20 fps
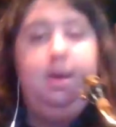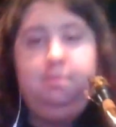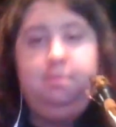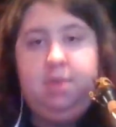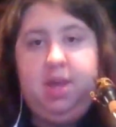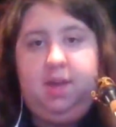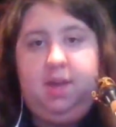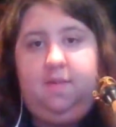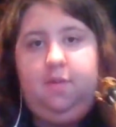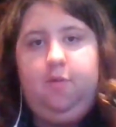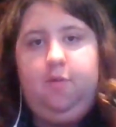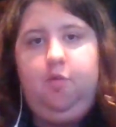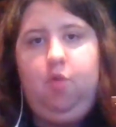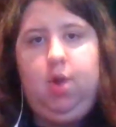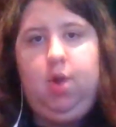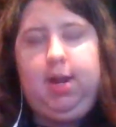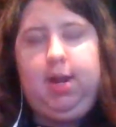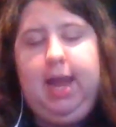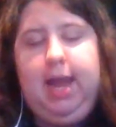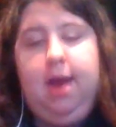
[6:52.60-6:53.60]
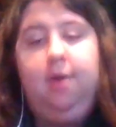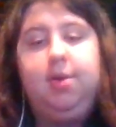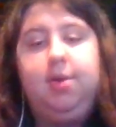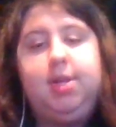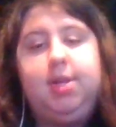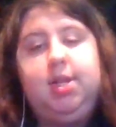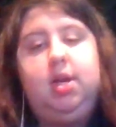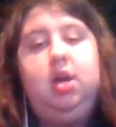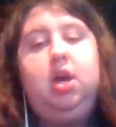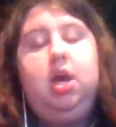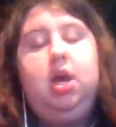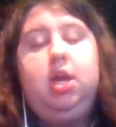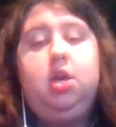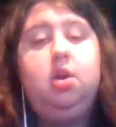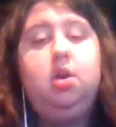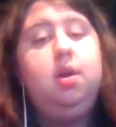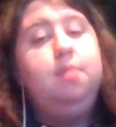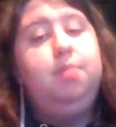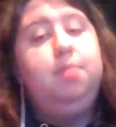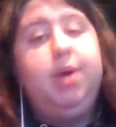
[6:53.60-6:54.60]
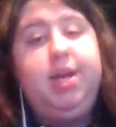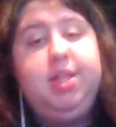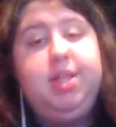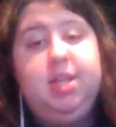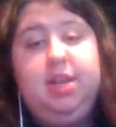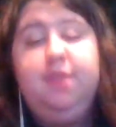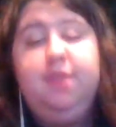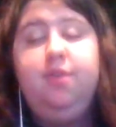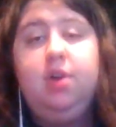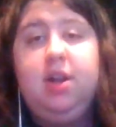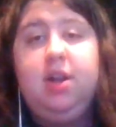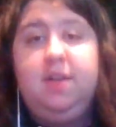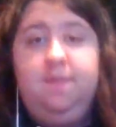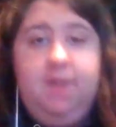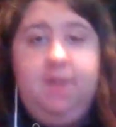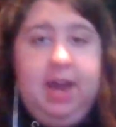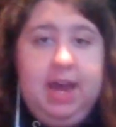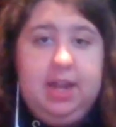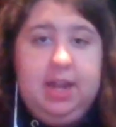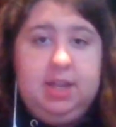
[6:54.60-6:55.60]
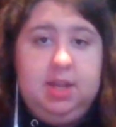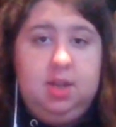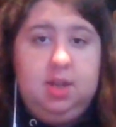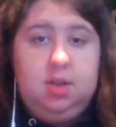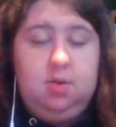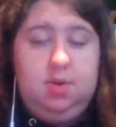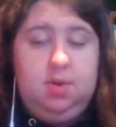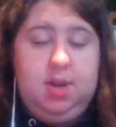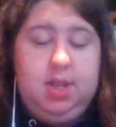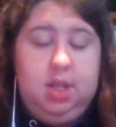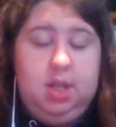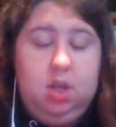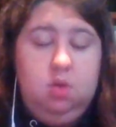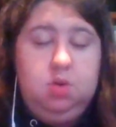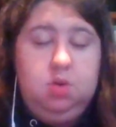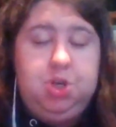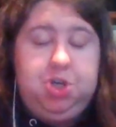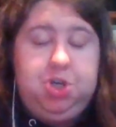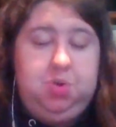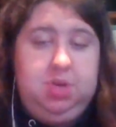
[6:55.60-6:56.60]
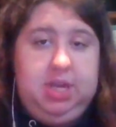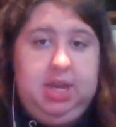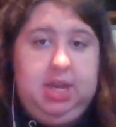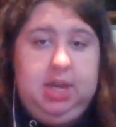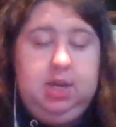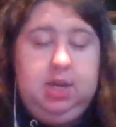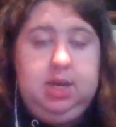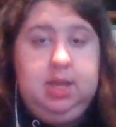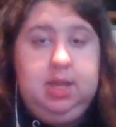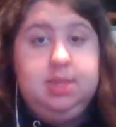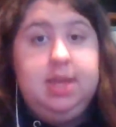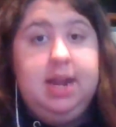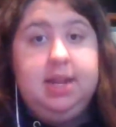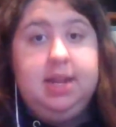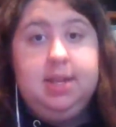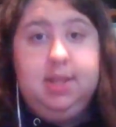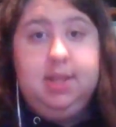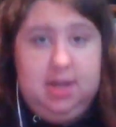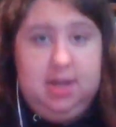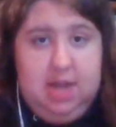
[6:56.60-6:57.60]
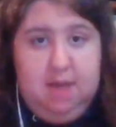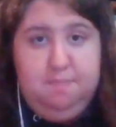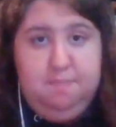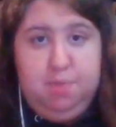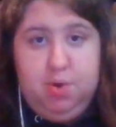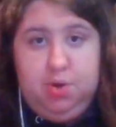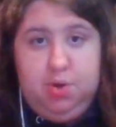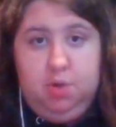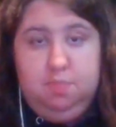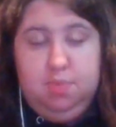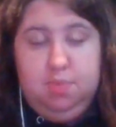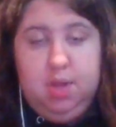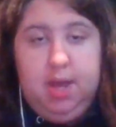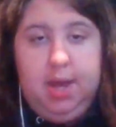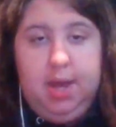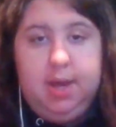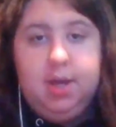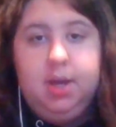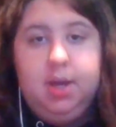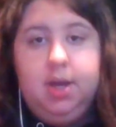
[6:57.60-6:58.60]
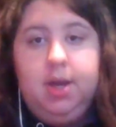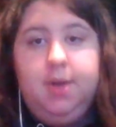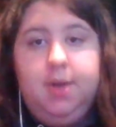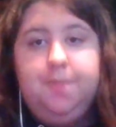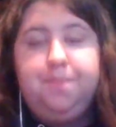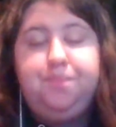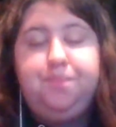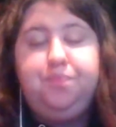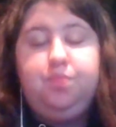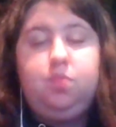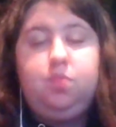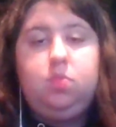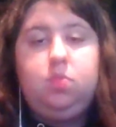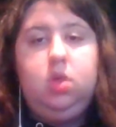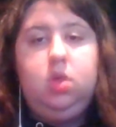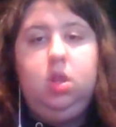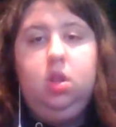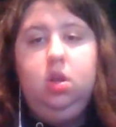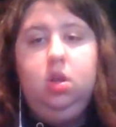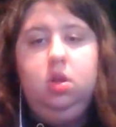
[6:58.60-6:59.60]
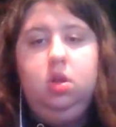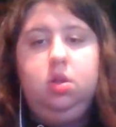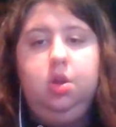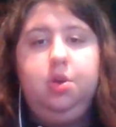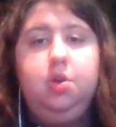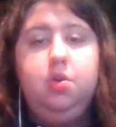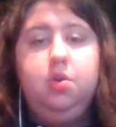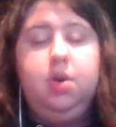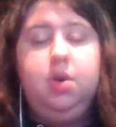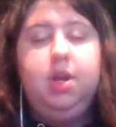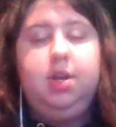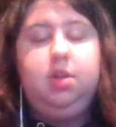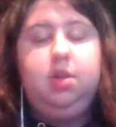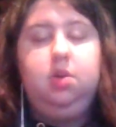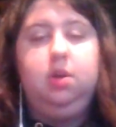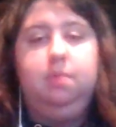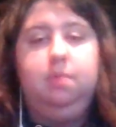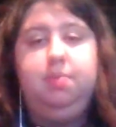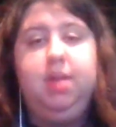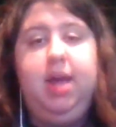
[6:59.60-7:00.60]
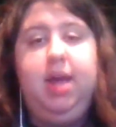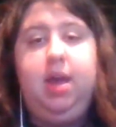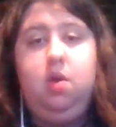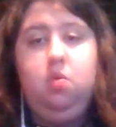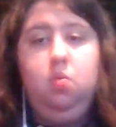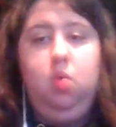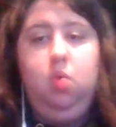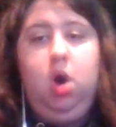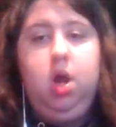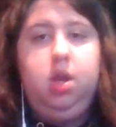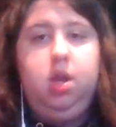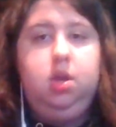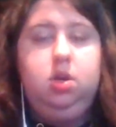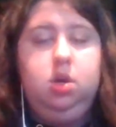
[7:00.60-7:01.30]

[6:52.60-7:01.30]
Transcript: played for 4 counts. You can play this for as fast as or as slow as you need, and that's the tempo you play. So you could play 1,